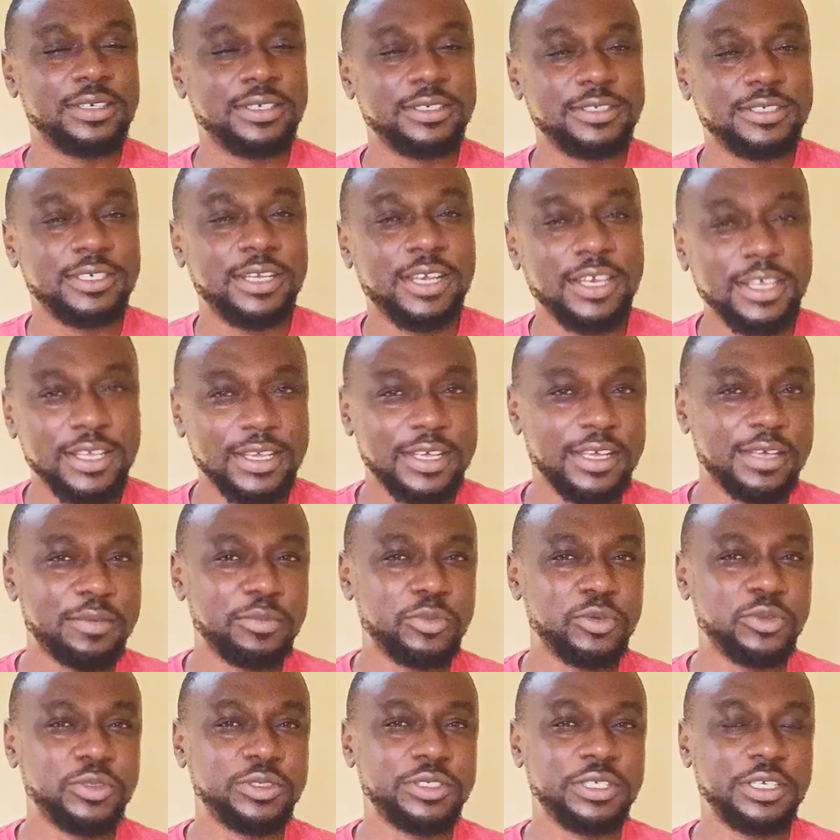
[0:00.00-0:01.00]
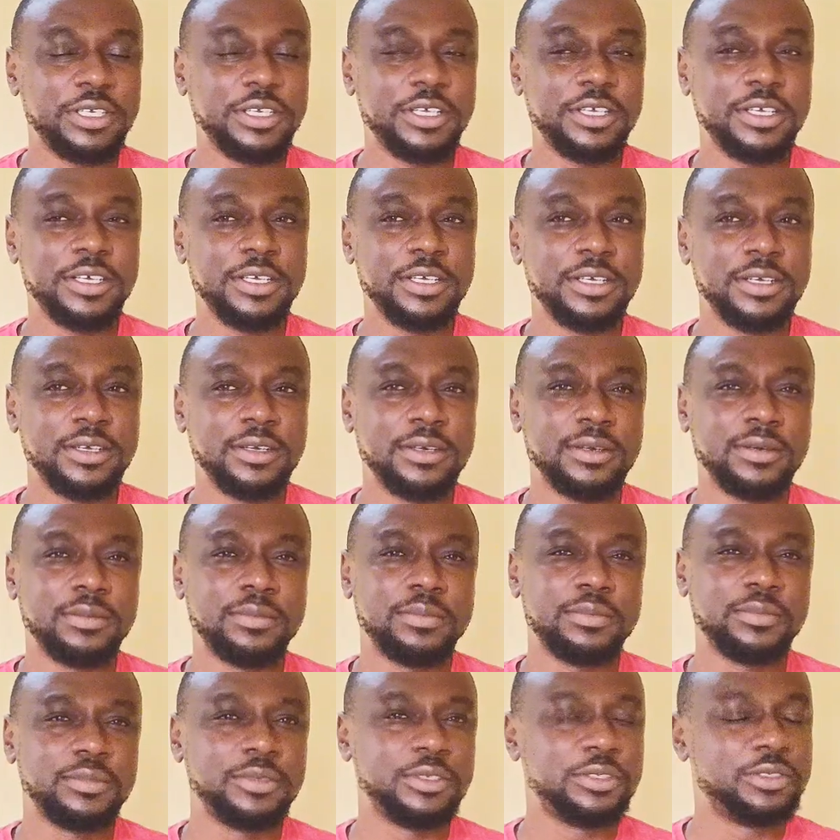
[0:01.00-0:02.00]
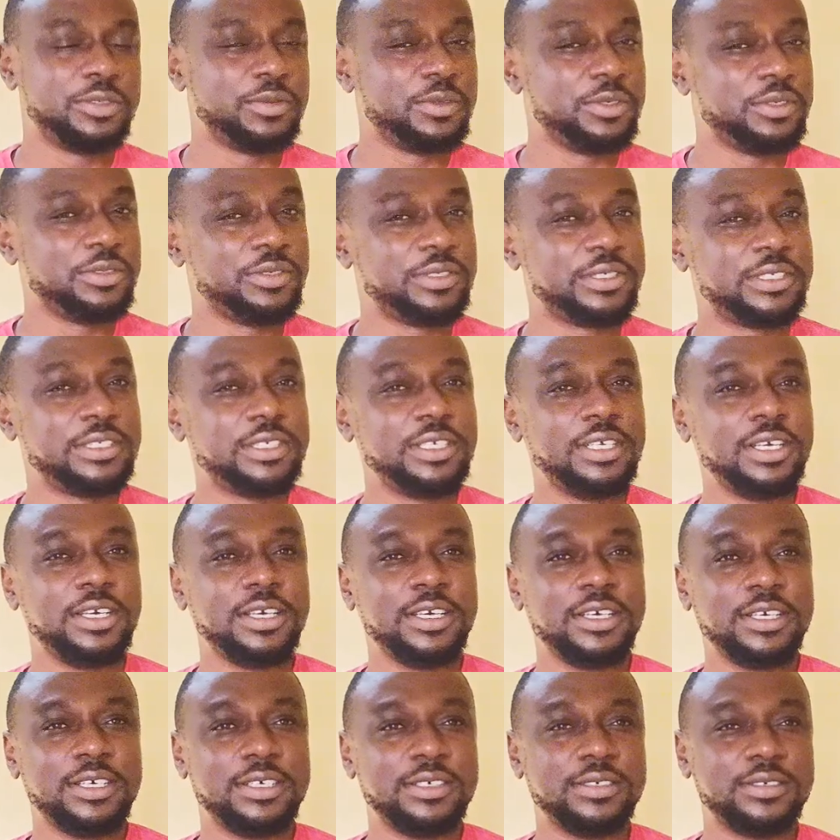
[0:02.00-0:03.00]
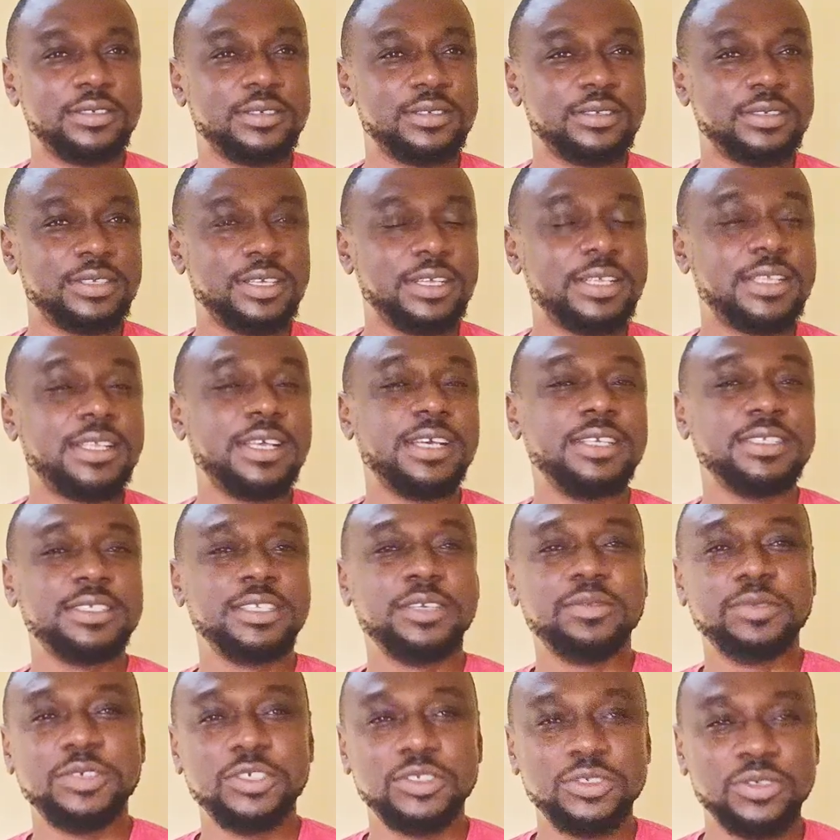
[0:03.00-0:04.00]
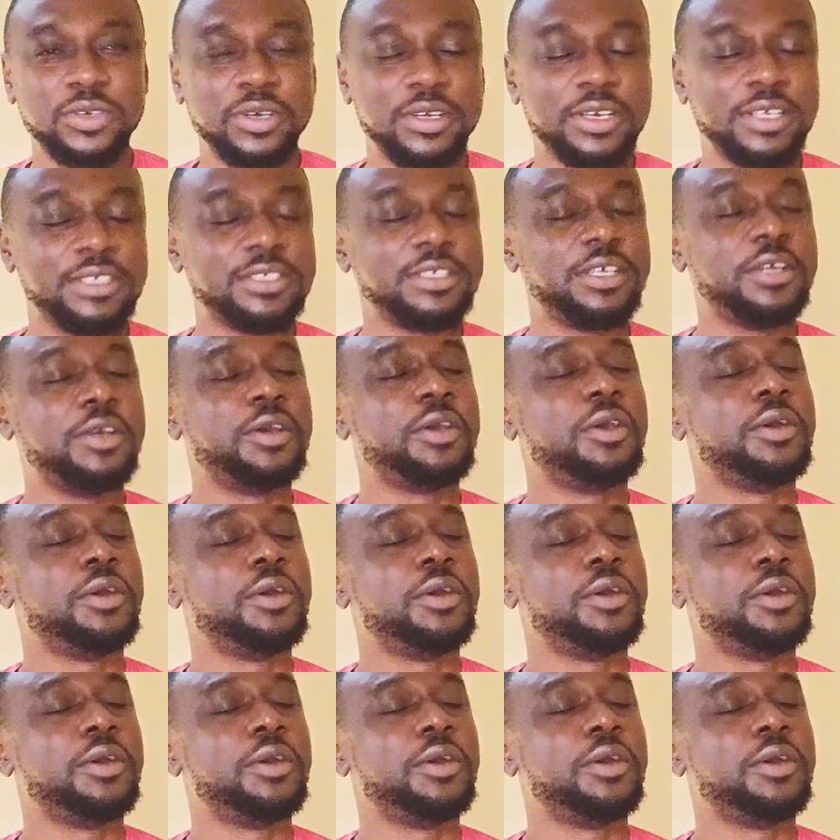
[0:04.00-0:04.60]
Jelenke music. But you want to sing a Thanksgiving song, and I say,